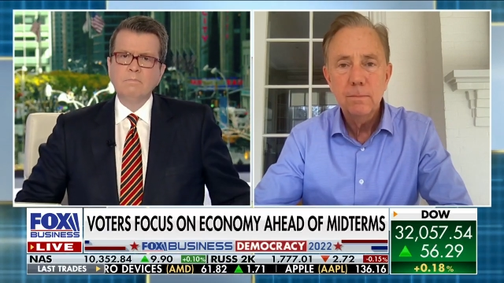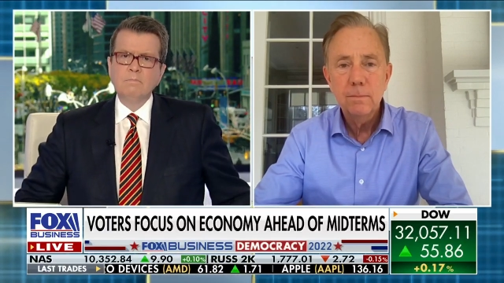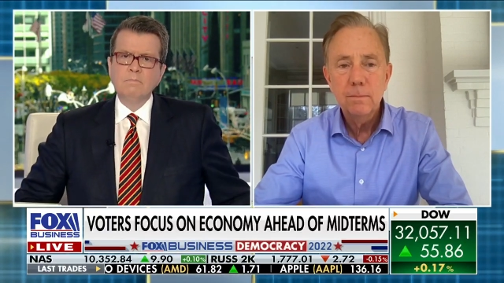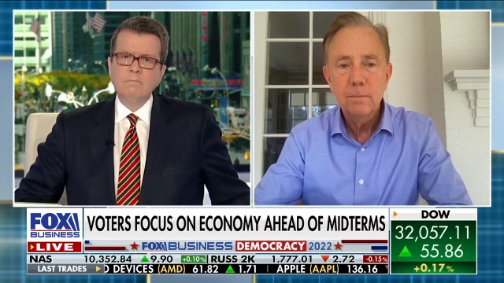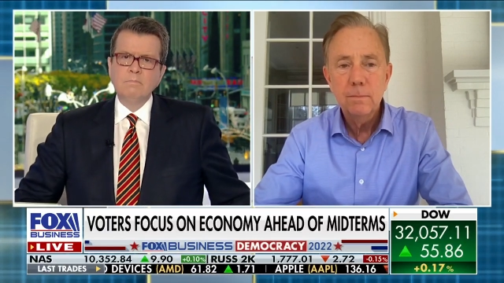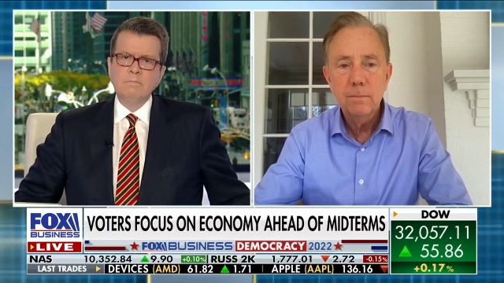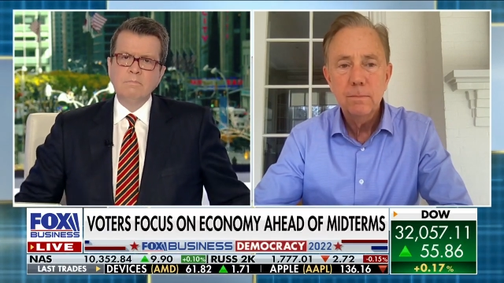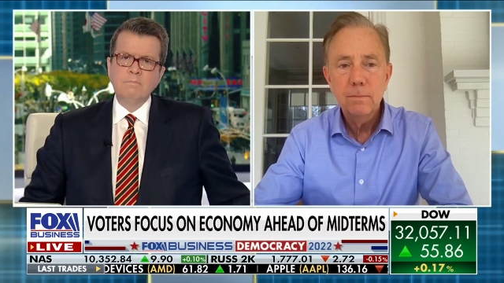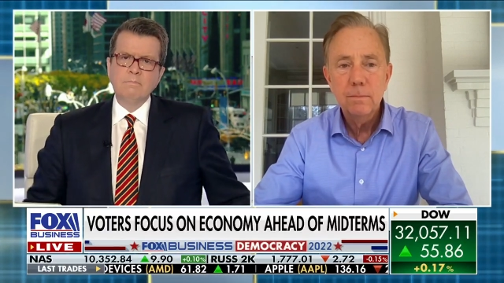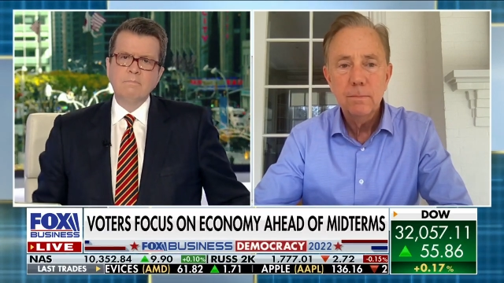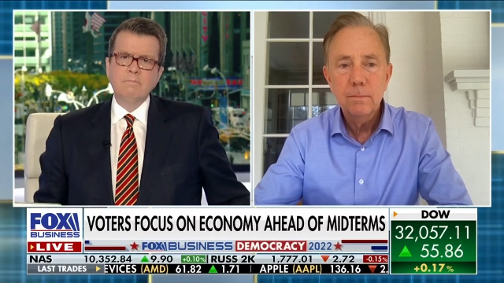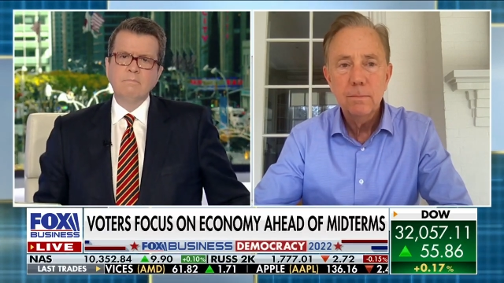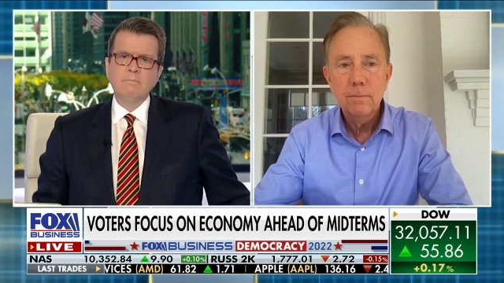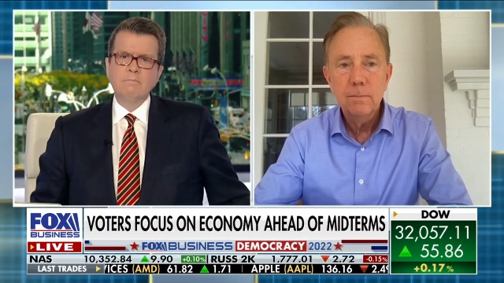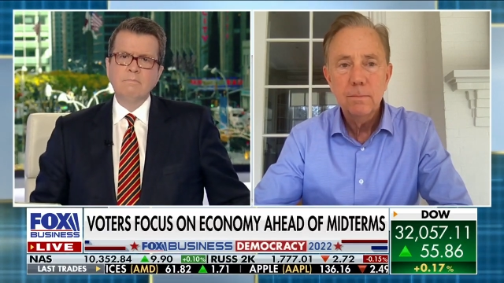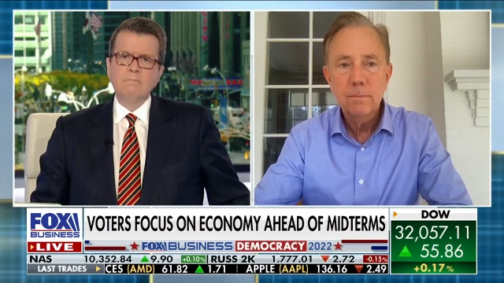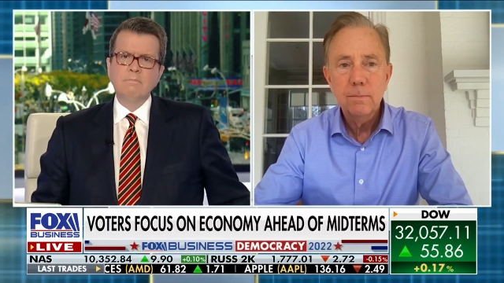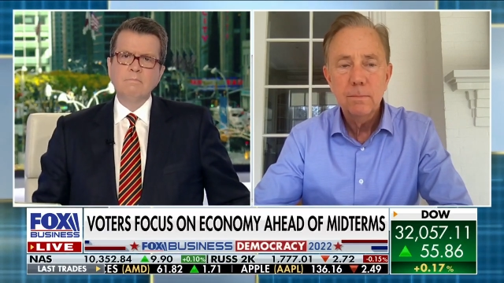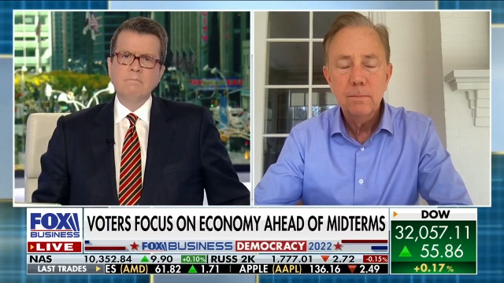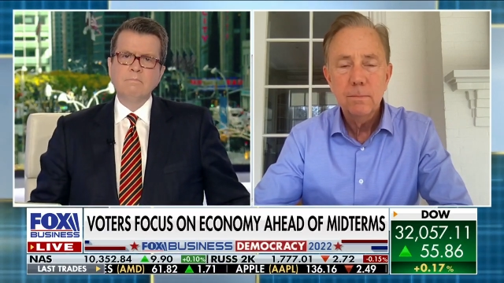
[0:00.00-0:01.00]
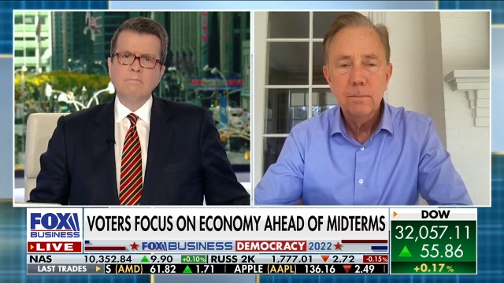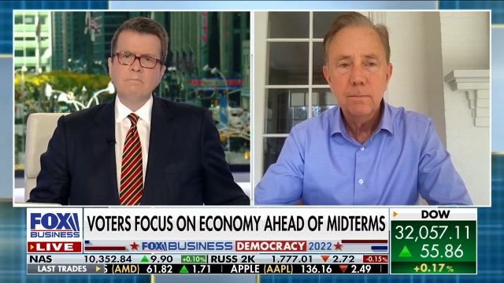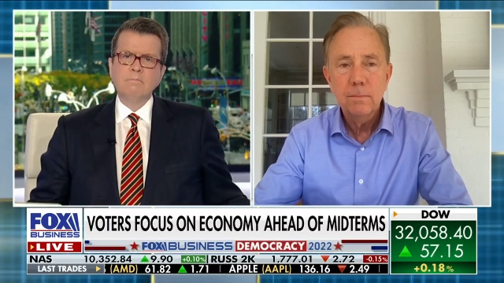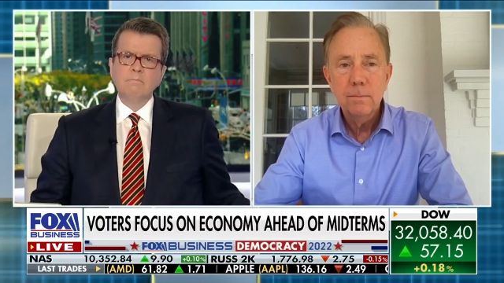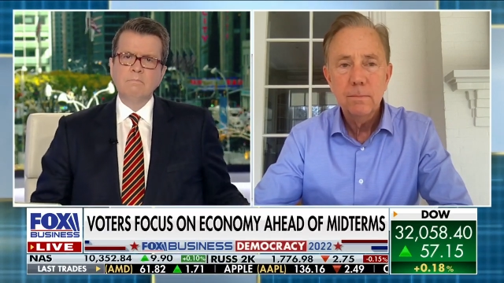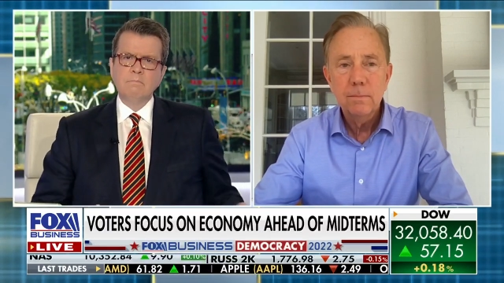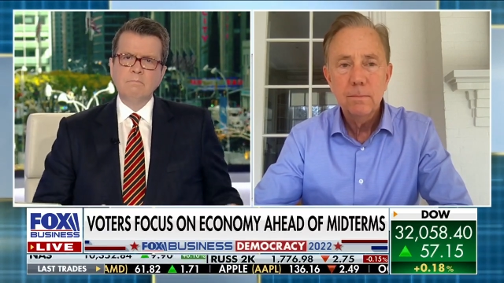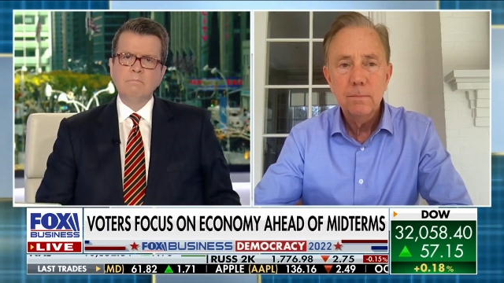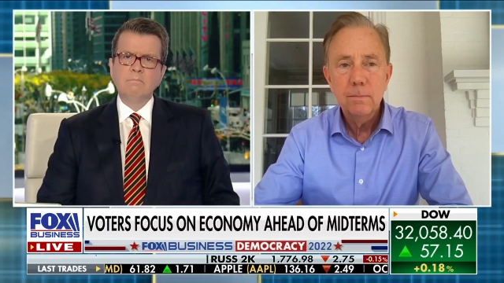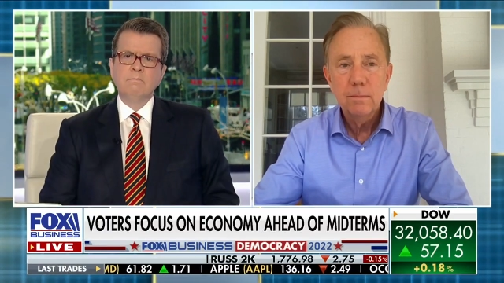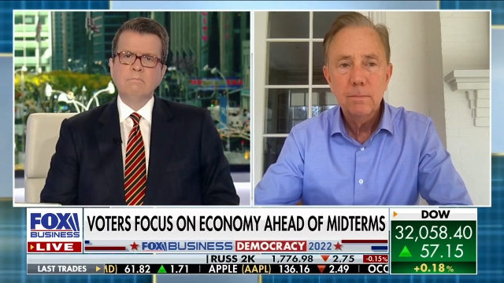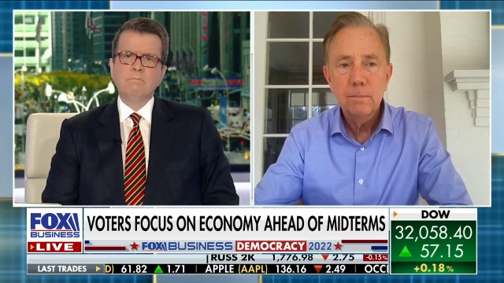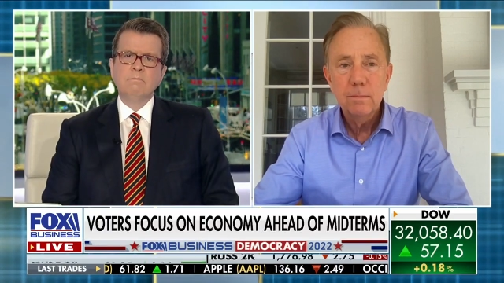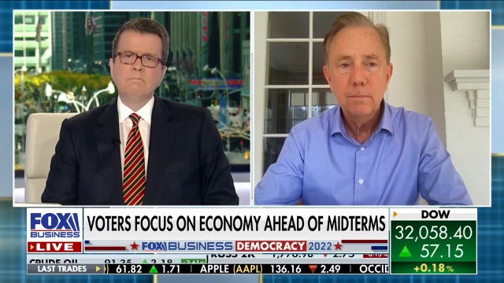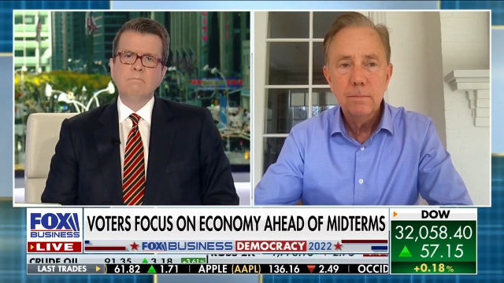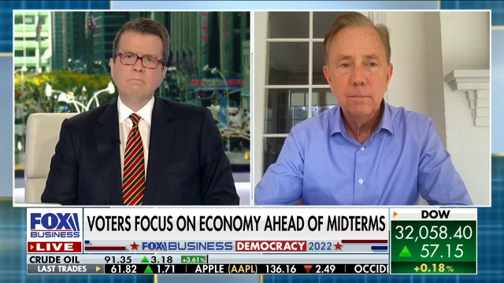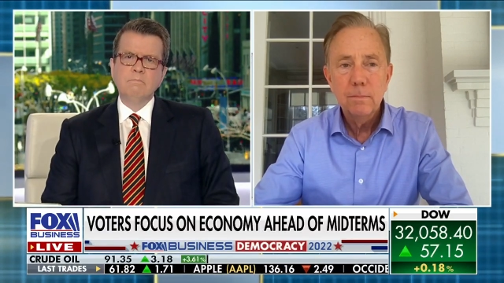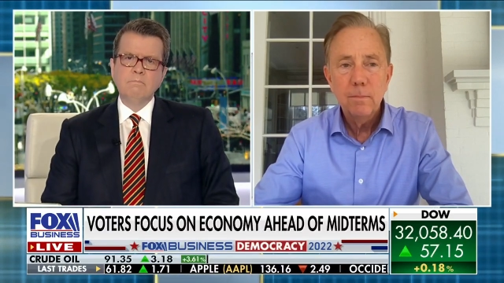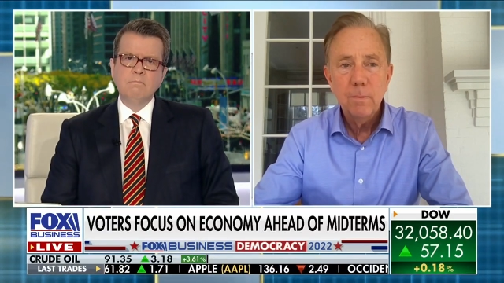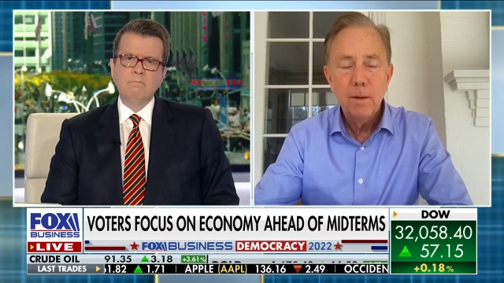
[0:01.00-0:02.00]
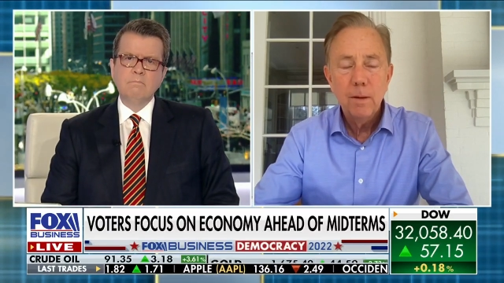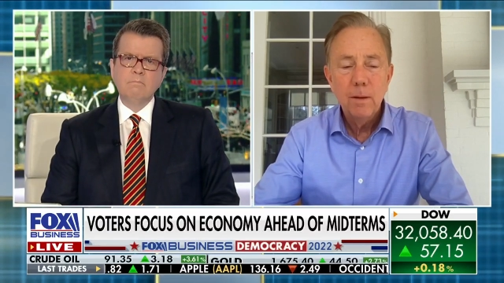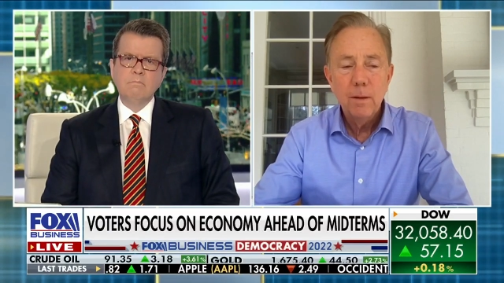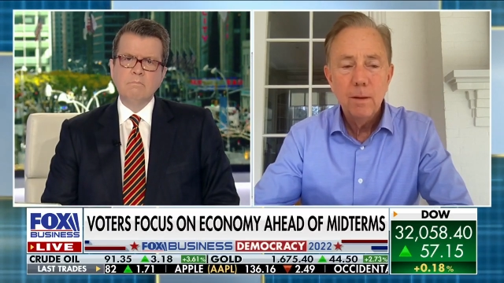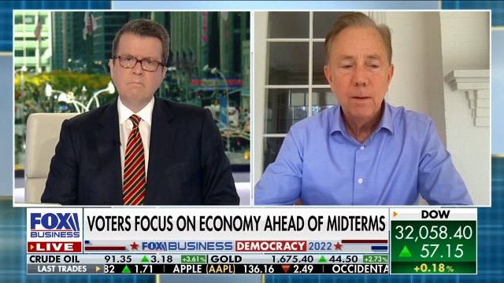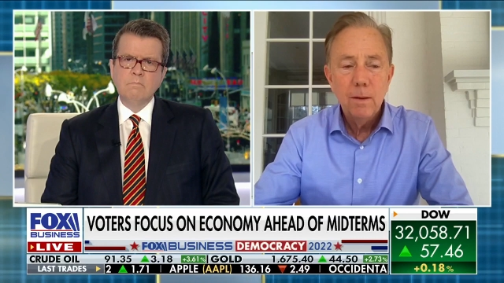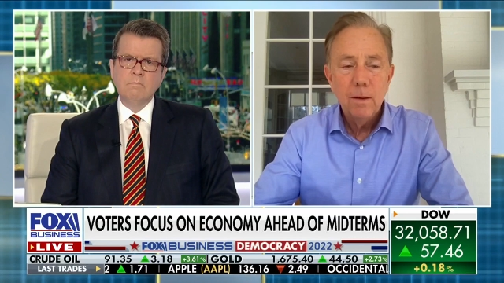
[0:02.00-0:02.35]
Nobody speaks.